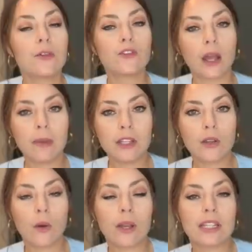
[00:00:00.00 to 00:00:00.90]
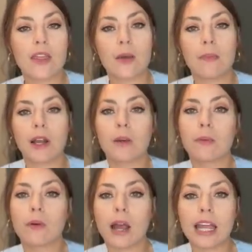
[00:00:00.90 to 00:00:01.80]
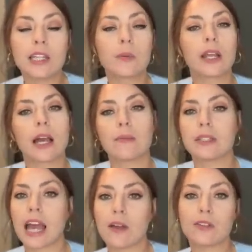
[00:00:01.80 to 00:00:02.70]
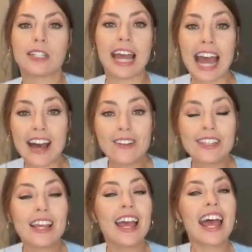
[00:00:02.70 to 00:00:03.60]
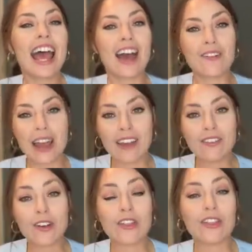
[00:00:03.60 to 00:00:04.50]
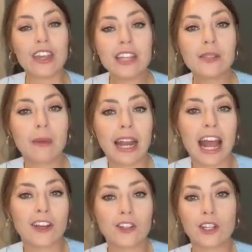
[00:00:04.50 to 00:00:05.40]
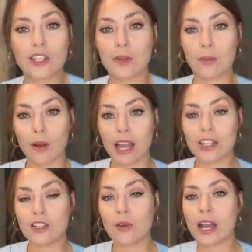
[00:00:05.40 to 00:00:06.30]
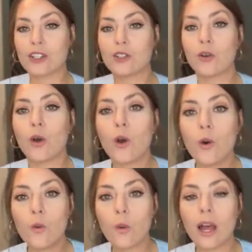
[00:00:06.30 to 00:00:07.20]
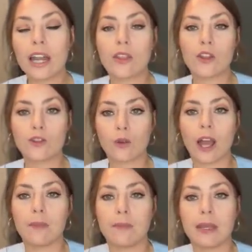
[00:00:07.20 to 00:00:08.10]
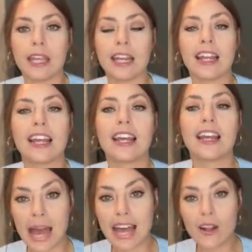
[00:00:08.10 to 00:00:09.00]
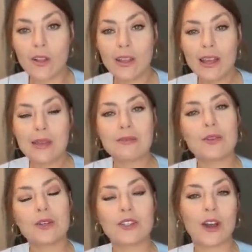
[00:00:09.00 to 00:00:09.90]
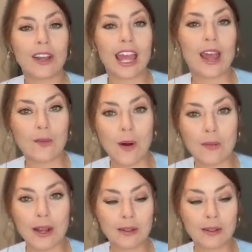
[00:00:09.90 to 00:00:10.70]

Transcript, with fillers: dry beans are always the better price when it comes ounce to ounce. However, this might actually surprise you as to who won the dry bean battle between Target and Walmart.